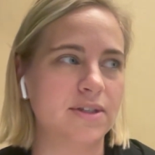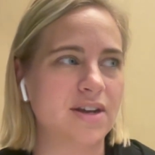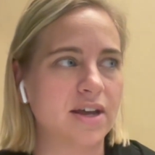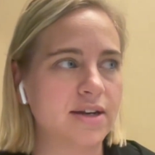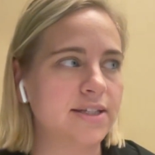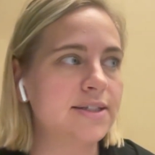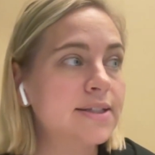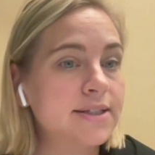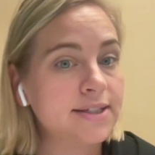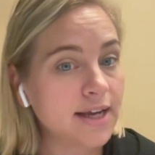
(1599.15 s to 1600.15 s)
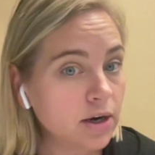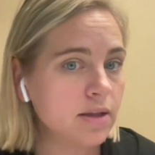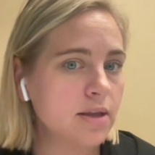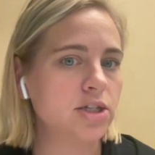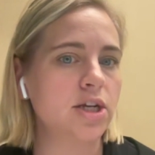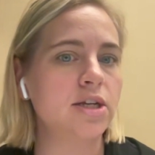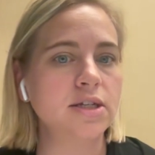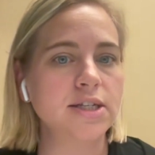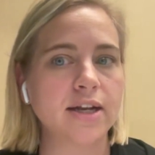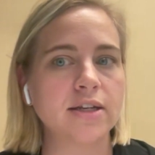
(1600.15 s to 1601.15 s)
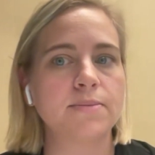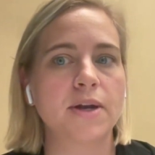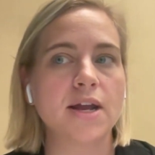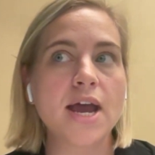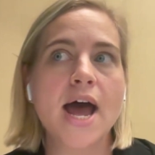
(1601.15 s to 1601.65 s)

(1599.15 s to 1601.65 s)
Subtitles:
and not necessarily changing tactics, but